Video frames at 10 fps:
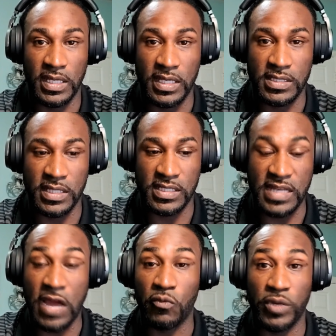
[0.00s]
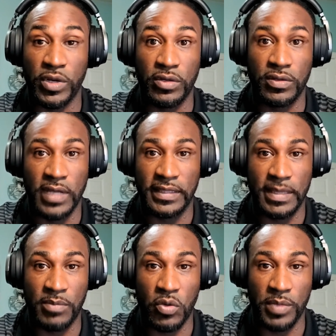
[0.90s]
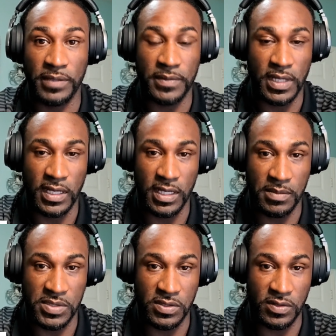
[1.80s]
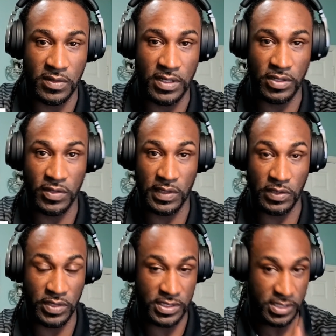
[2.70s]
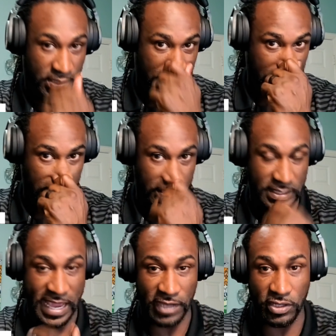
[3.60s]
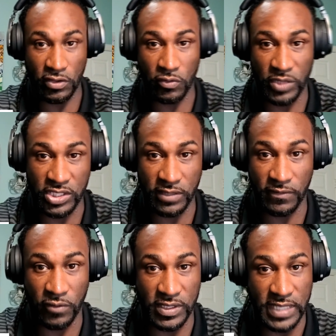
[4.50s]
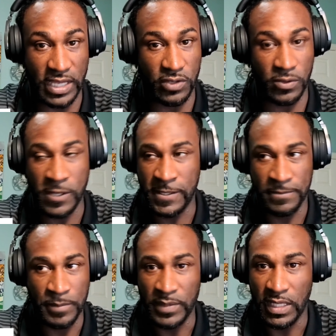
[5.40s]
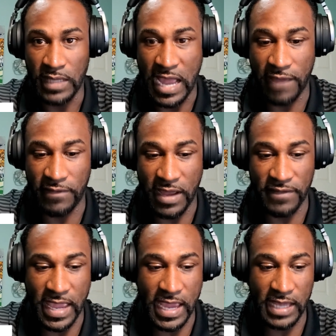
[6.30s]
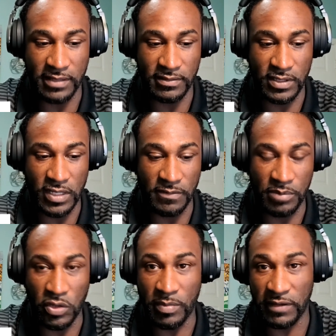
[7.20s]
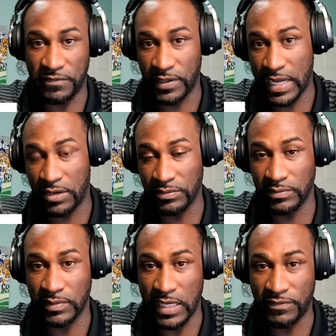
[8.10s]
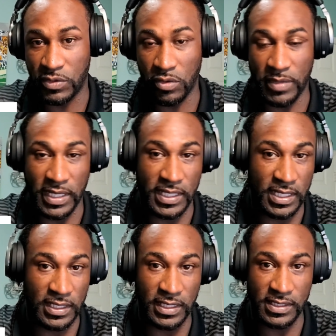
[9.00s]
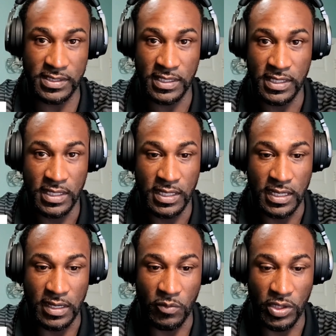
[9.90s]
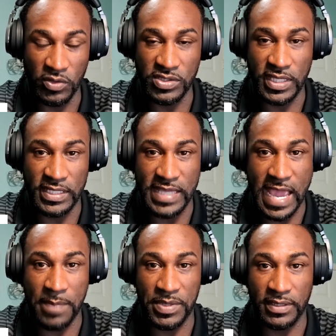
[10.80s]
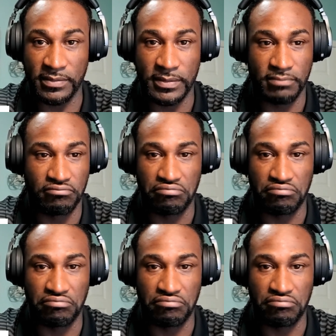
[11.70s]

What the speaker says: it's not real at that moment. So I know you alluded to Dak, you know, reaching for his ankle. I've had, you know, I've blown my foot out. I've torn my Achilles. When those things happen,